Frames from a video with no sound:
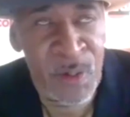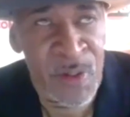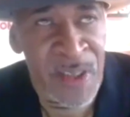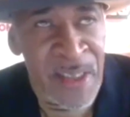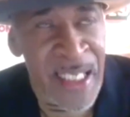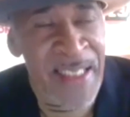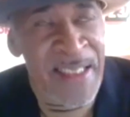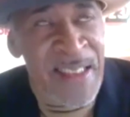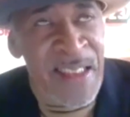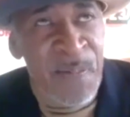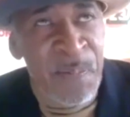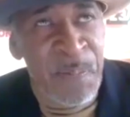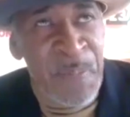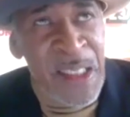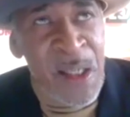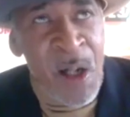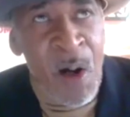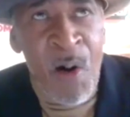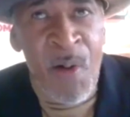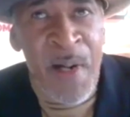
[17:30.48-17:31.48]
say to
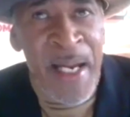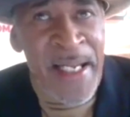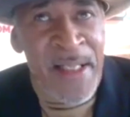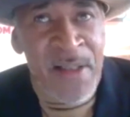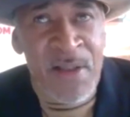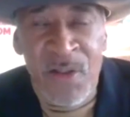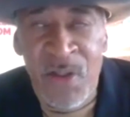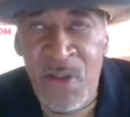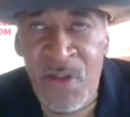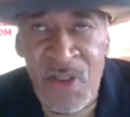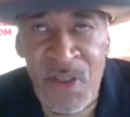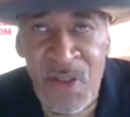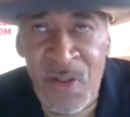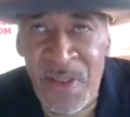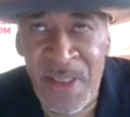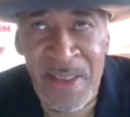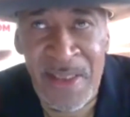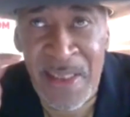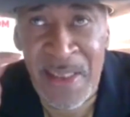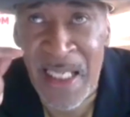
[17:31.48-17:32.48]
me, oh, Angela, you're so
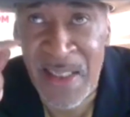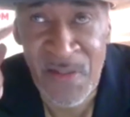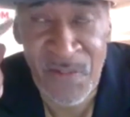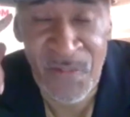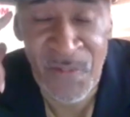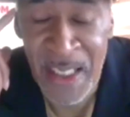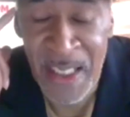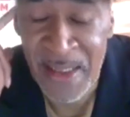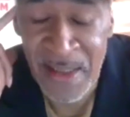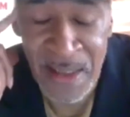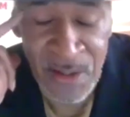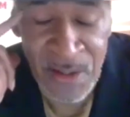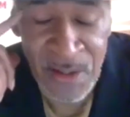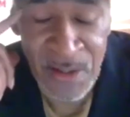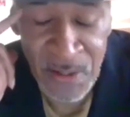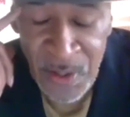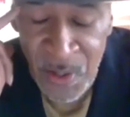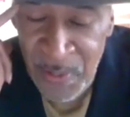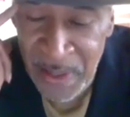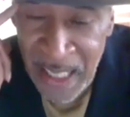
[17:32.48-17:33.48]
successful. I said,
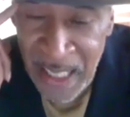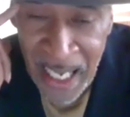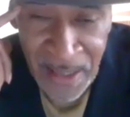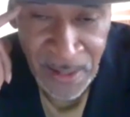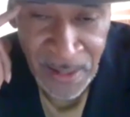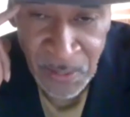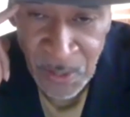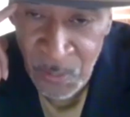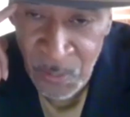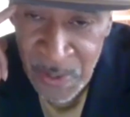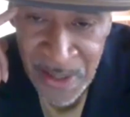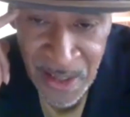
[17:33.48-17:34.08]
you know what? I don't know what